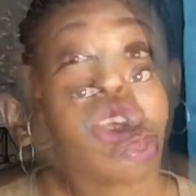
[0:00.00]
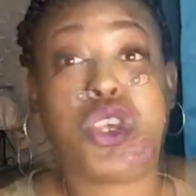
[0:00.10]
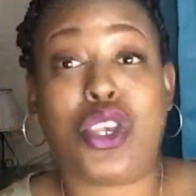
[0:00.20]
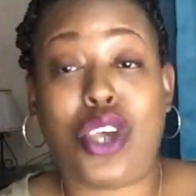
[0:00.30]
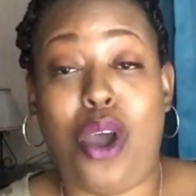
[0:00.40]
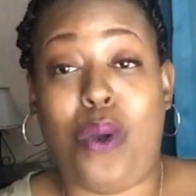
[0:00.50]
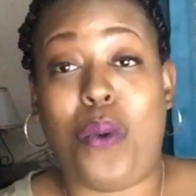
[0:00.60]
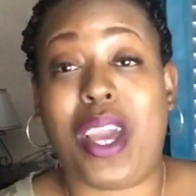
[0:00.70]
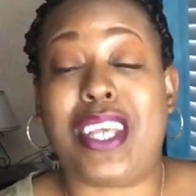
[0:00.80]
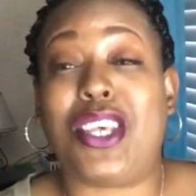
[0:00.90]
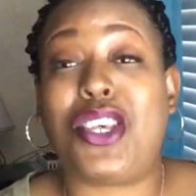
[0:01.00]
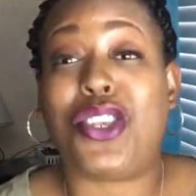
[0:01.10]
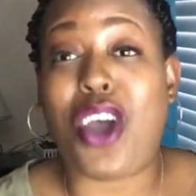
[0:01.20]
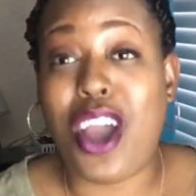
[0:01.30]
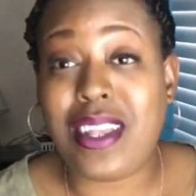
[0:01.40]
So it
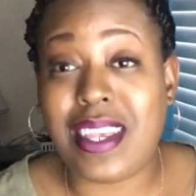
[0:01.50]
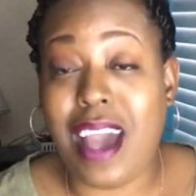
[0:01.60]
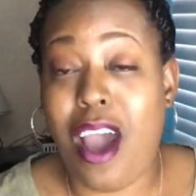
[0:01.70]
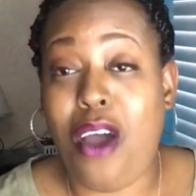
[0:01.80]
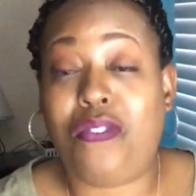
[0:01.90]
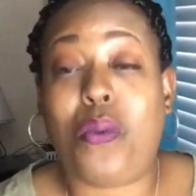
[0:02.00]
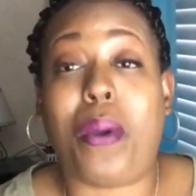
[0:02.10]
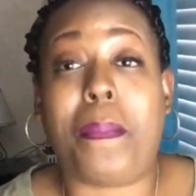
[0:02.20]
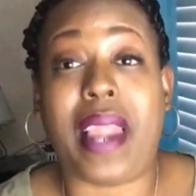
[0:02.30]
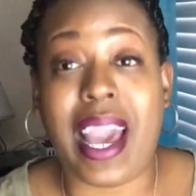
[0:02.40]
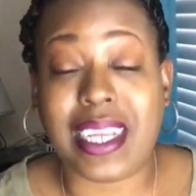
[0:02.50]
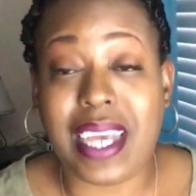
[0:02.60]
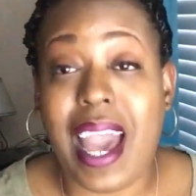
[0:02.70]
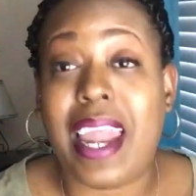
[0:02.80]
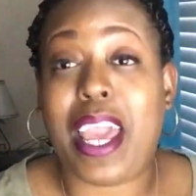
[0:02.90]
starts off with Blac
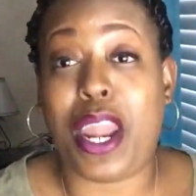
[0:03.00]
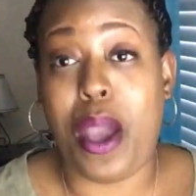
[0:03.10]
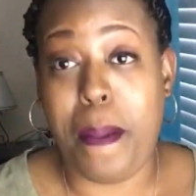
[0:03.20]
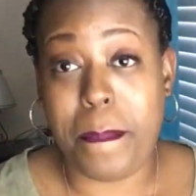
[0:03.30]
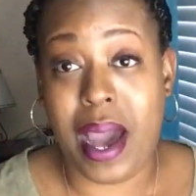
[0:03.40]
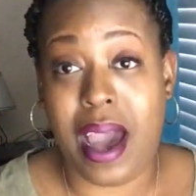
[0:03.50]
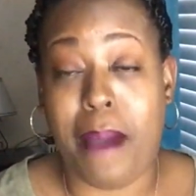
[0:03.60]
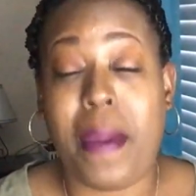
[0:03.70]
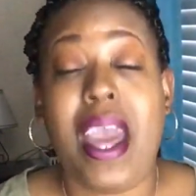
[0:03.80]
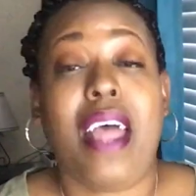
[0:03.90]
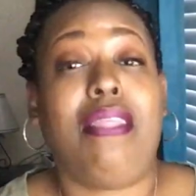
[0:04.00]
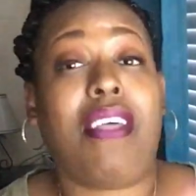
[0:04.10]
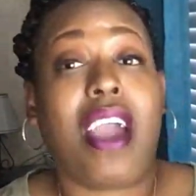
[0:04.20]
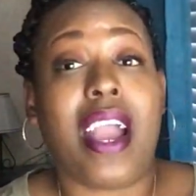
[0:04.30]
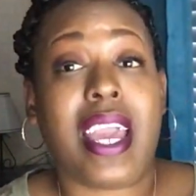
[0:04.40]
Chyna and her mom.
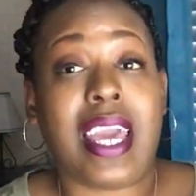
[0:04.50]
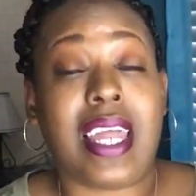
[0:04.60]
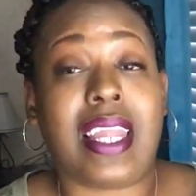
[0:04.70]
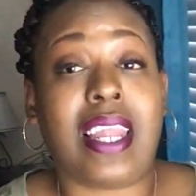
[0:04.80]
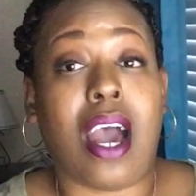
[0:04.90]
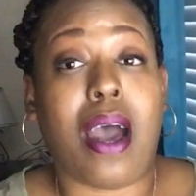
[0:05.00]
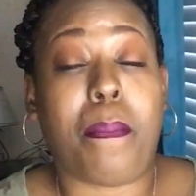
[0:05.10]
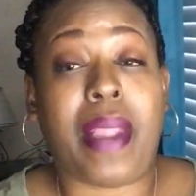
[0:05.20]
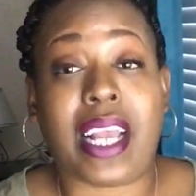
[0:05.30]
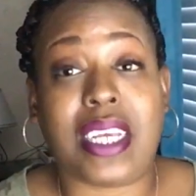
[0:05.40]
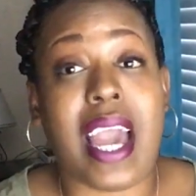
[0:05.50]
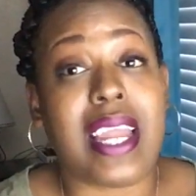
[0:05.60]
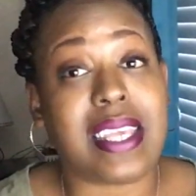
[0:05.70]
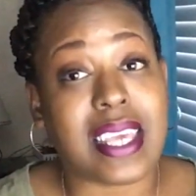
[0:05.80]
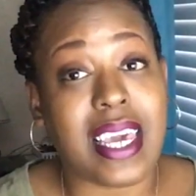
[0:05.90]
They're in um, Blac
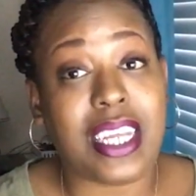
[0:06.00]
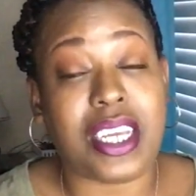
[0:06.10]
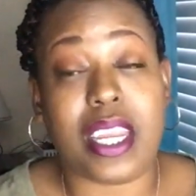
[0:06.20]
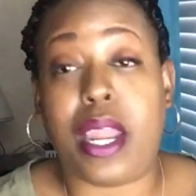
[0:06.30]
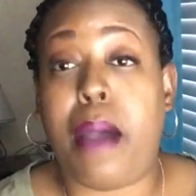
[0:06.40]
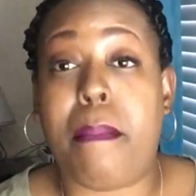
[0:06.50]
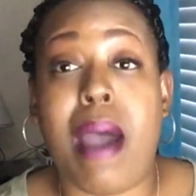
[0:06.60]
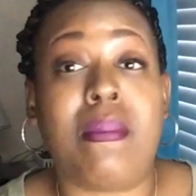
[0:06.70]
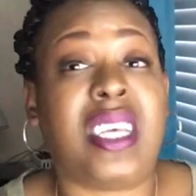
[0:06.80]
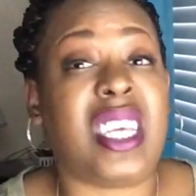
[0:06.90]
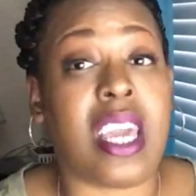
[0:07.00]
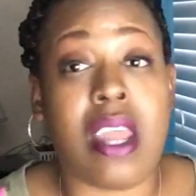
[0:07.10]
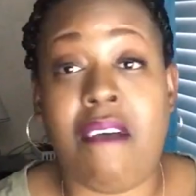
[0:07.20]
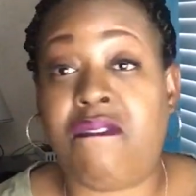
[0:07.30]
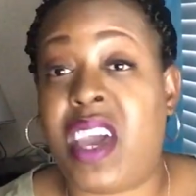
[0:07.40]
Chyna's kitchen, and her mom is
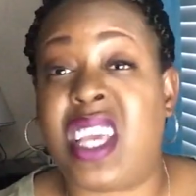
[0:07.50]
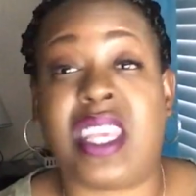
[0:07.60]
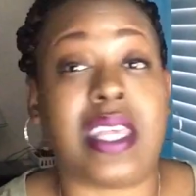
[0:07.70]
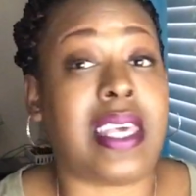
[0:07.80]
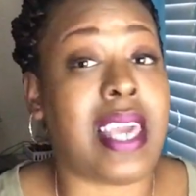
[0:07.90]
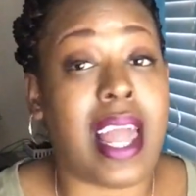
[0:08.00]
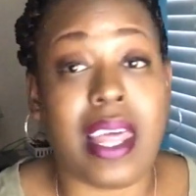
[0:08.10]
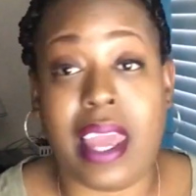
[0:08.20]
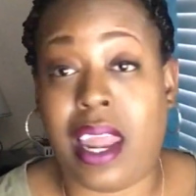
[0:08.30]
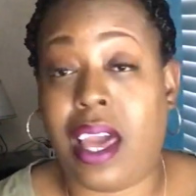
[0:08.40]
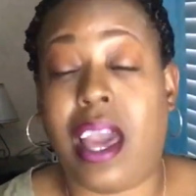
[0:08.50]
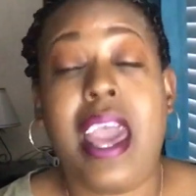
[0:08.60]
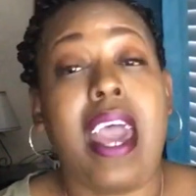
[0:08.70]
in her face yelling at her.